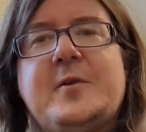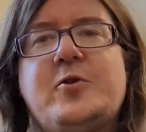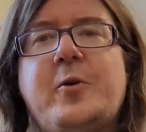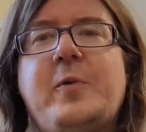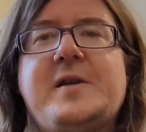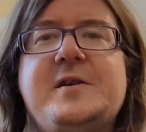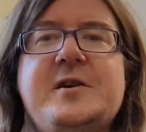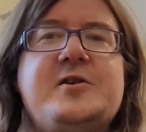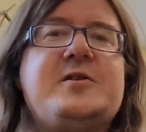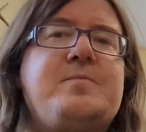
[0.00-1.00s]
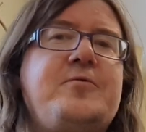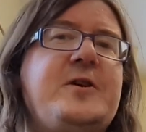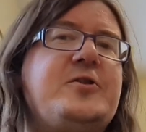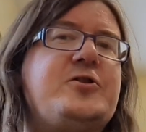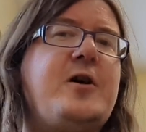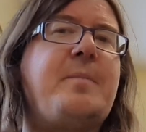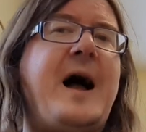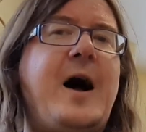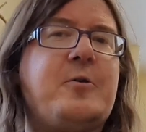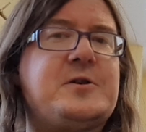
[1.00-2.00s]
John Wesley didn't just preach
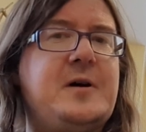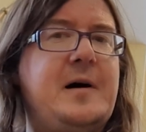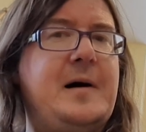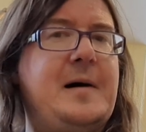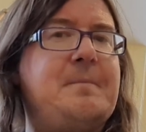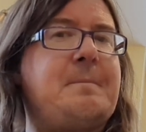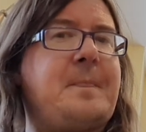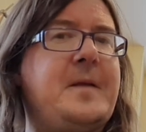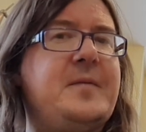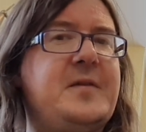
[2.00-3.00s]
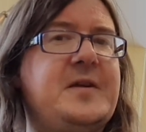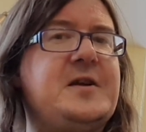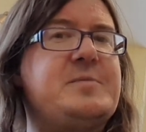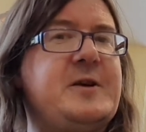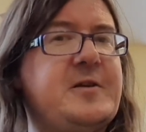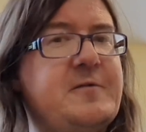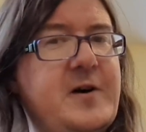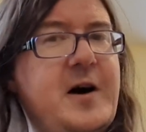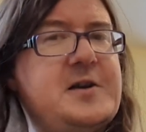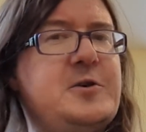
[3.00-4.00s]
about the need to be
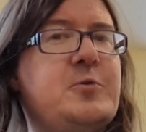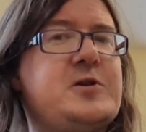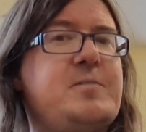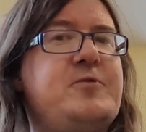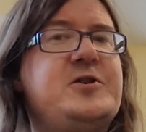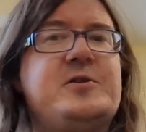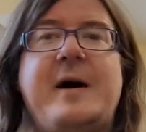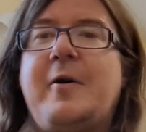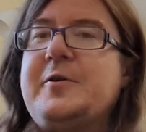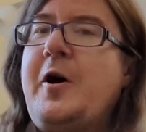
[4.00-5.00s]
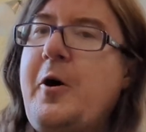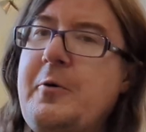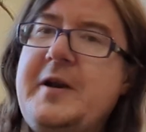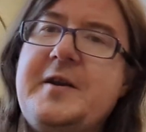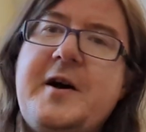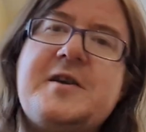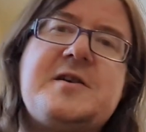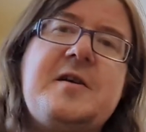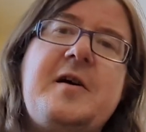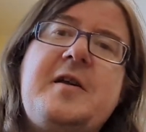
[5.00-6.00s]
converted. He also preached about
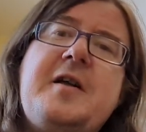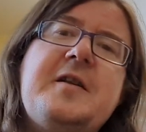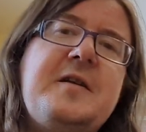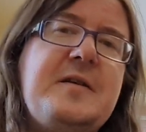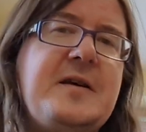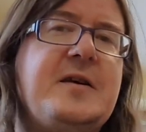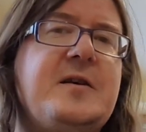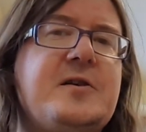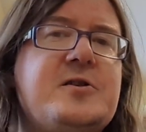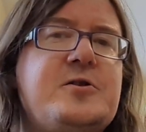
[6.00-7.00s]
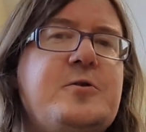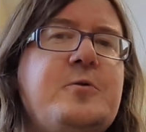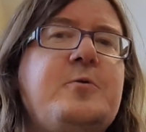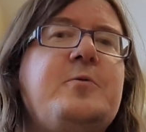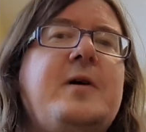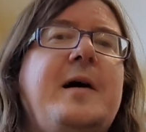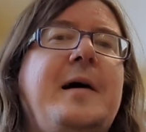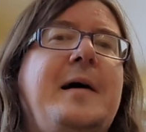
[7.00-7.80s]
holiness and the need to